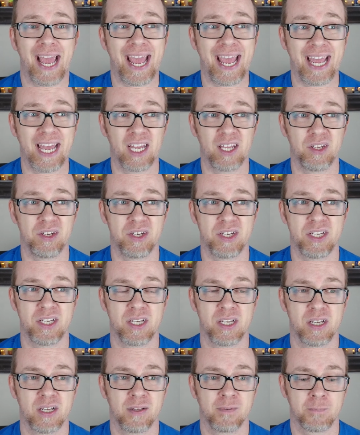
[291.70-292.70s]

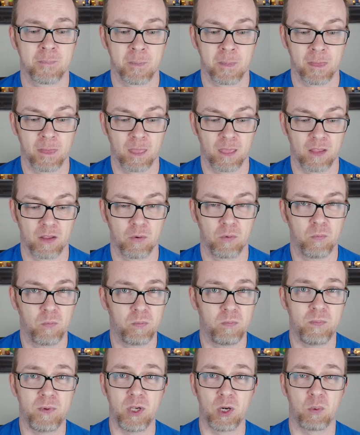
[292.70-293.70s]
And,
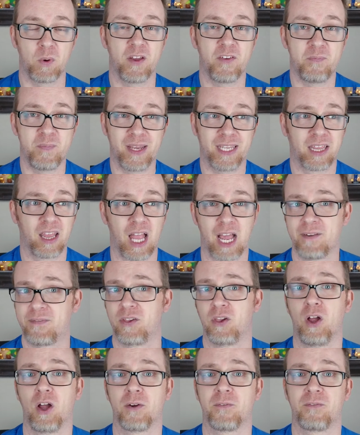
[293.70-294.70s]
we've made
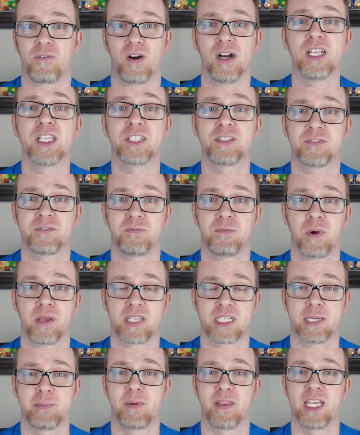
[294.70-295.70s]
lifelong friends
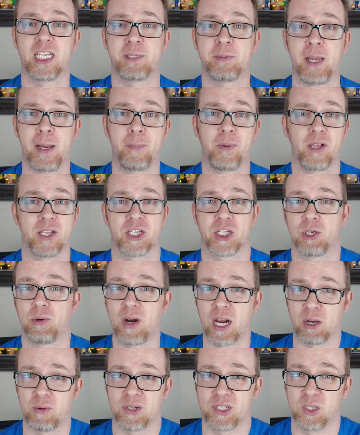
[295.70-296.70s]
with some of these people as a
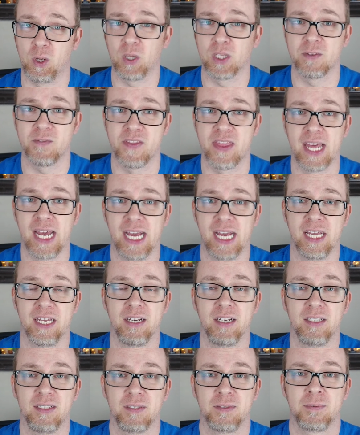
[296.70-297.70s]
direct result of that.
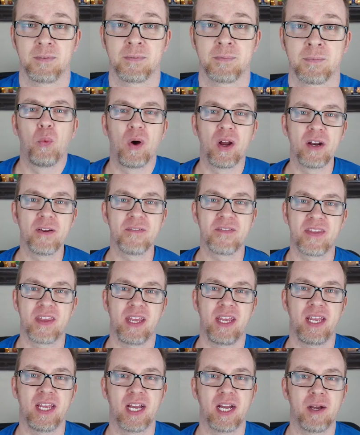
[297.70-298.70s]
One of
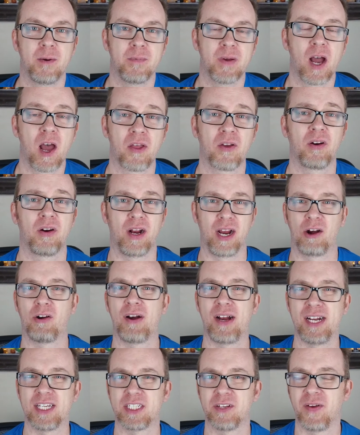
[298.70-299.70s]
the other
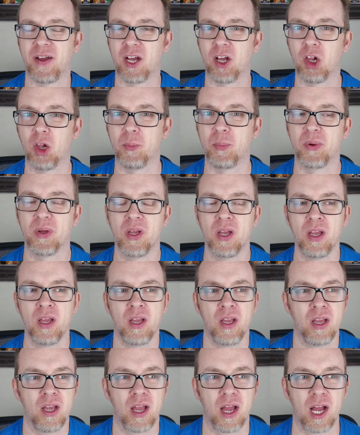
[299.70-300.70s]
areas of help
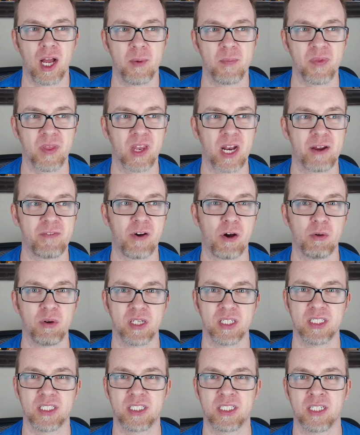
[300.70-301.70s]
that I've
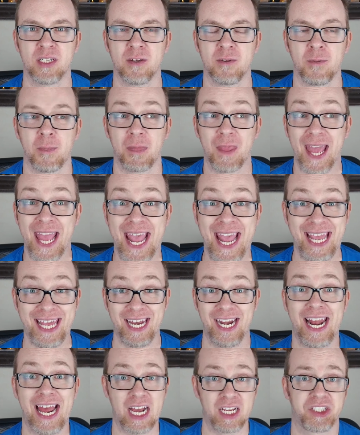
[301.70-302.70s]
always
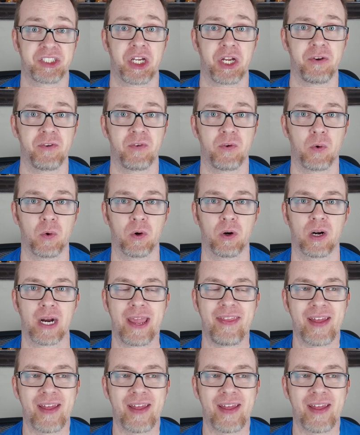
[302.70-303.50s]
hated asking for,